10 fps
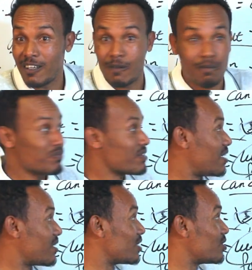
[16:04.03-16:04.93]
Yes. All
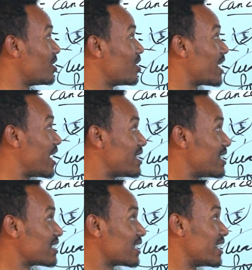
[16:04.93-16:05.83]
right, okay,
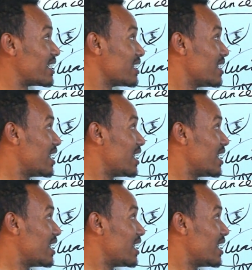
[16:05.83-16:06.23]
that's clear.